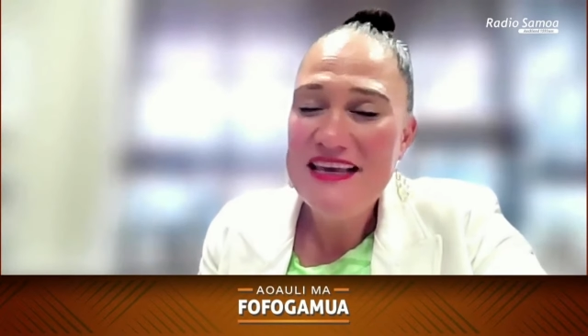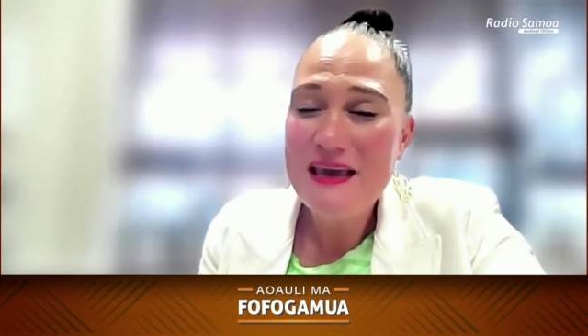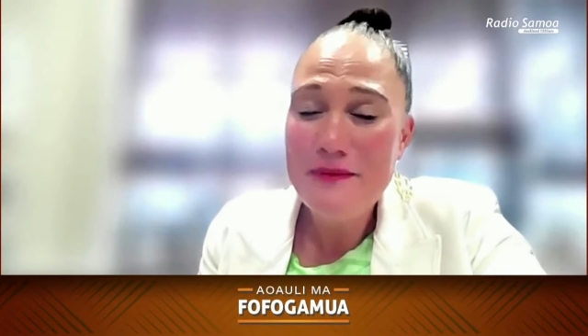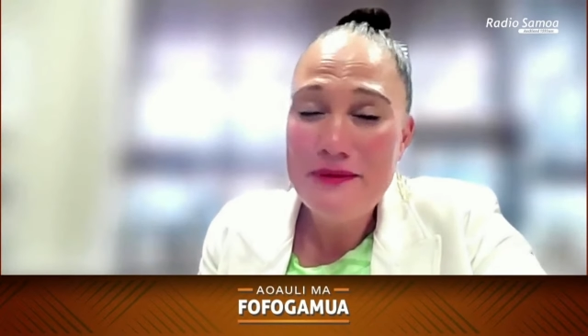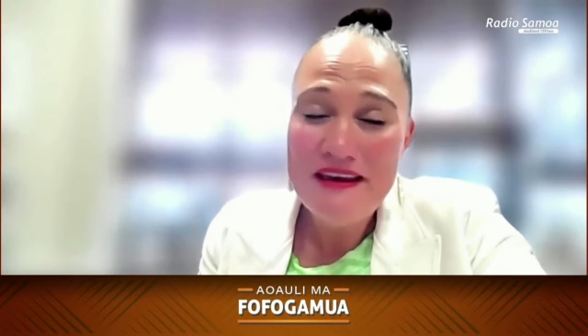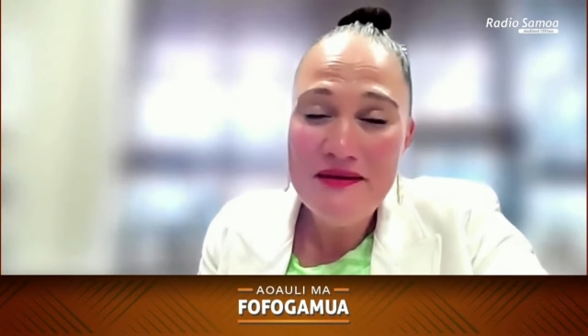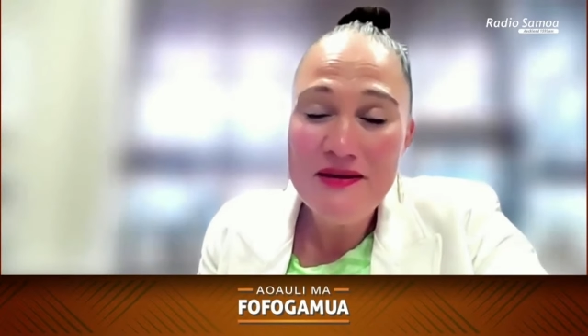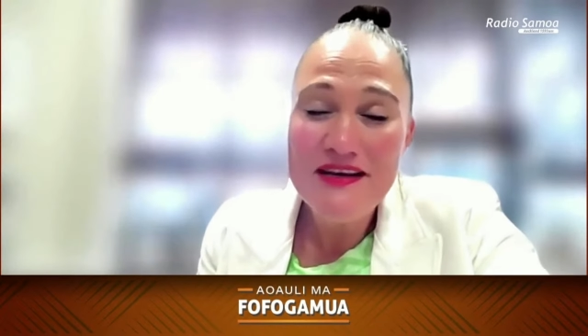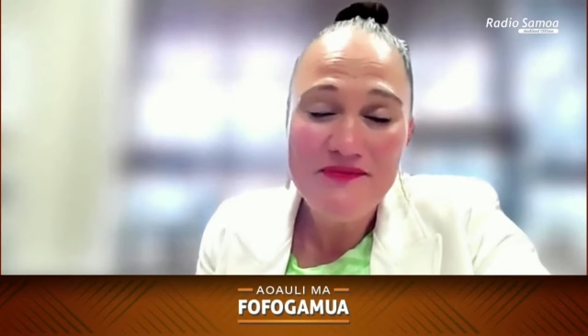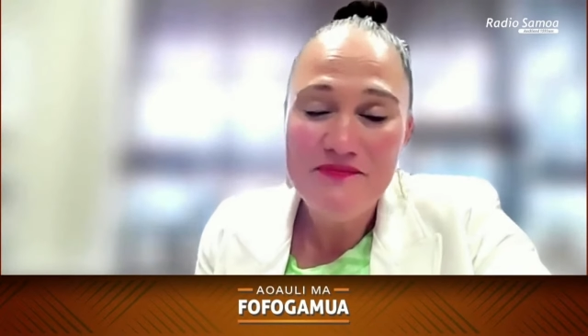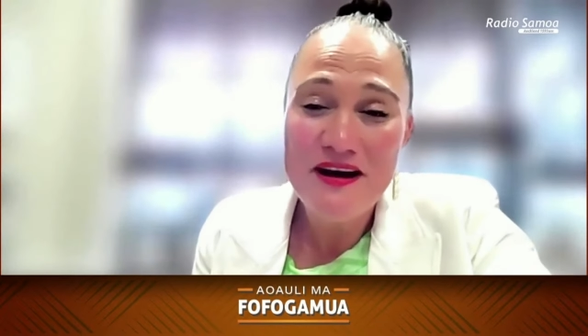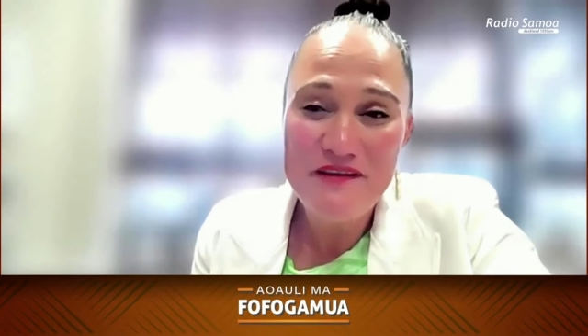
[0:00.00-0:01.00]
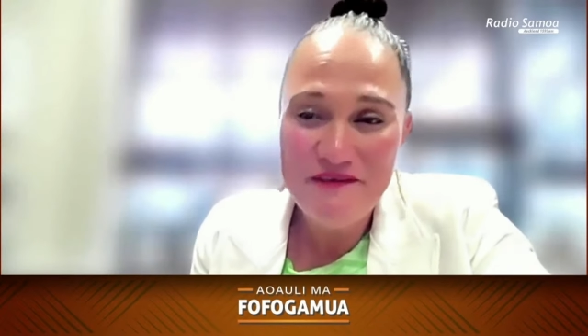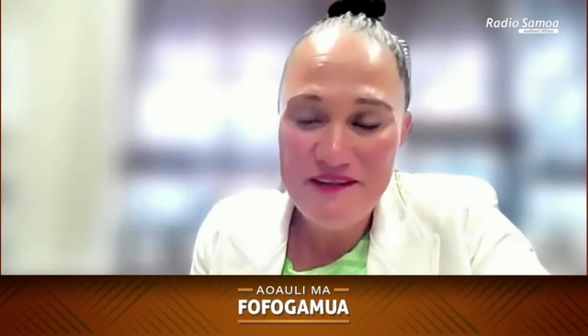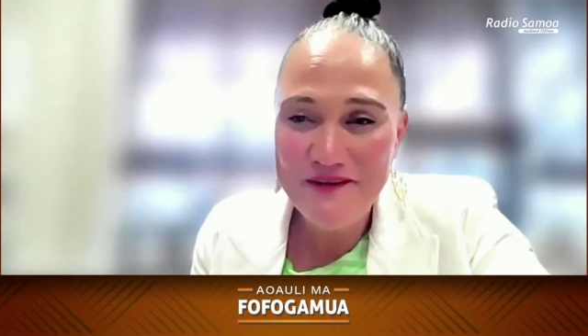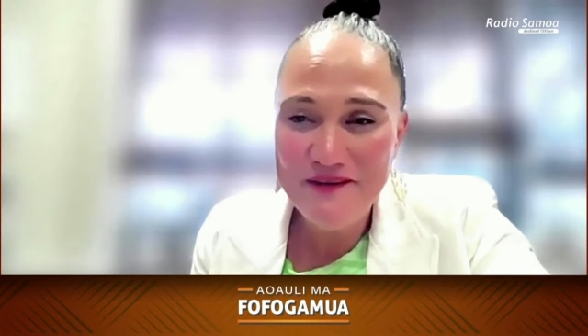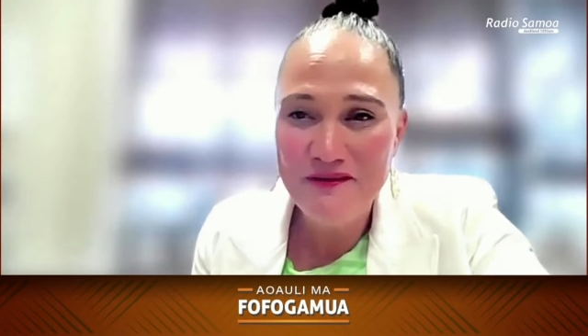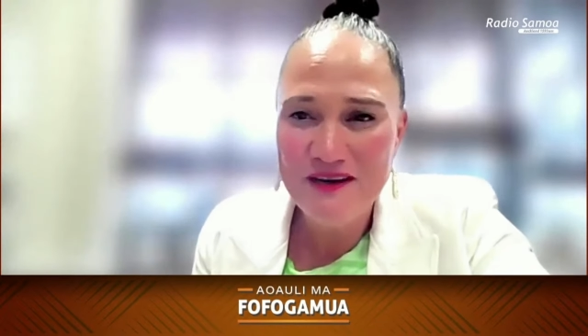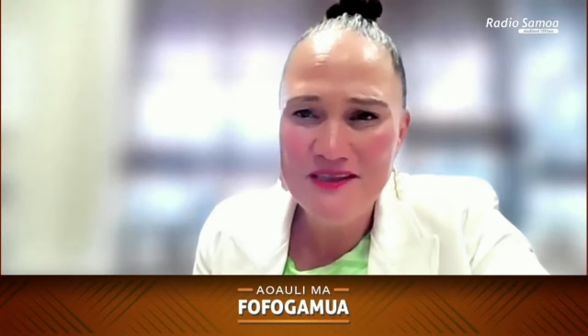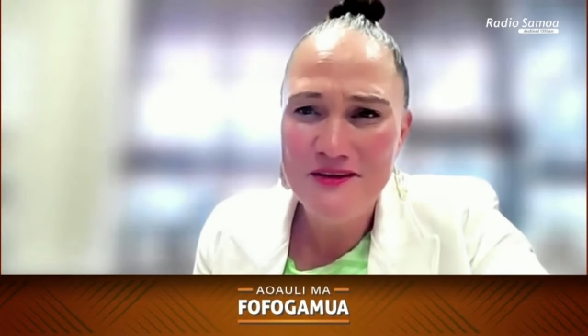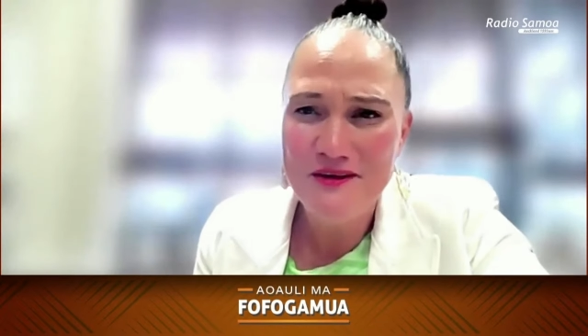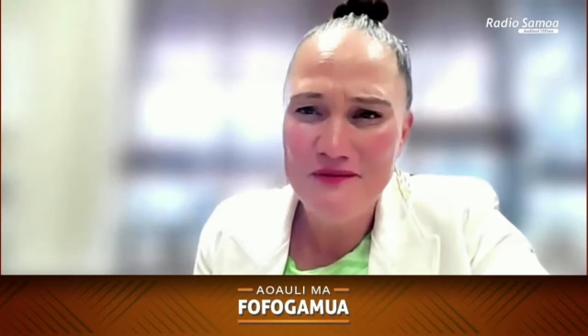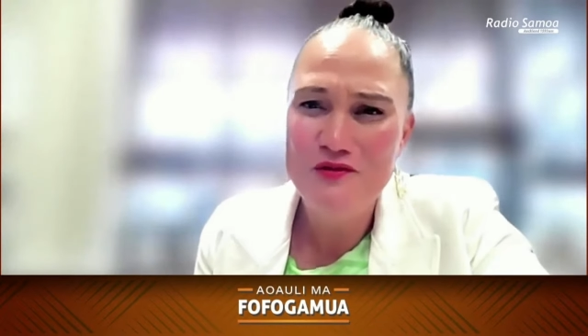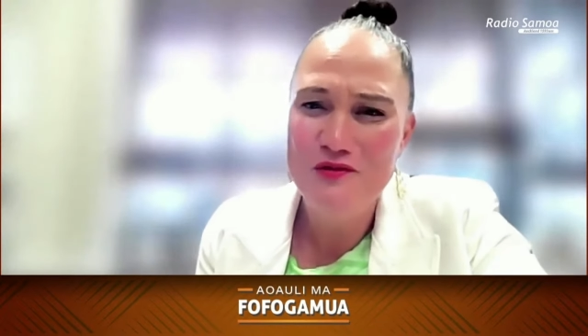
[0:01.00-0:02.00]
Gabby, my favourite,
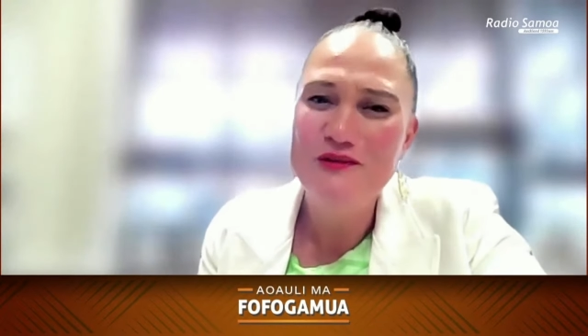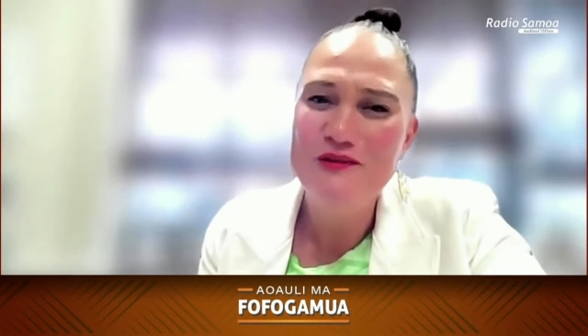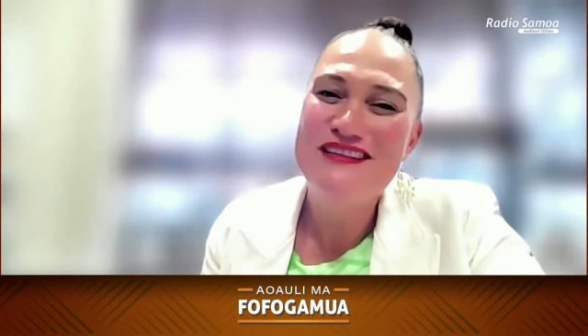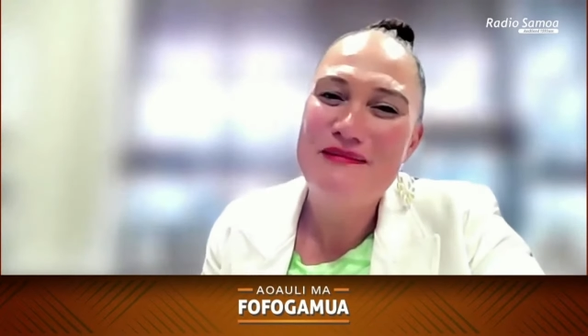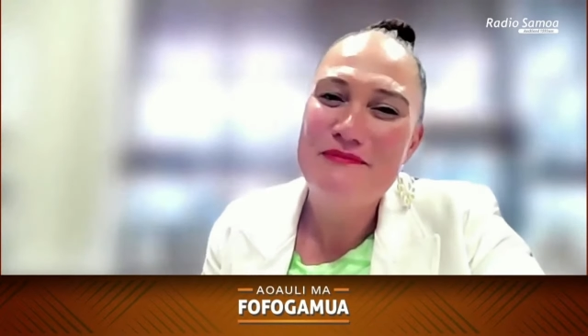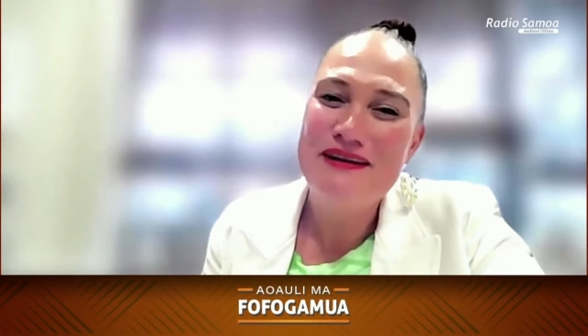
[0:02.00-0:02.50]
of course,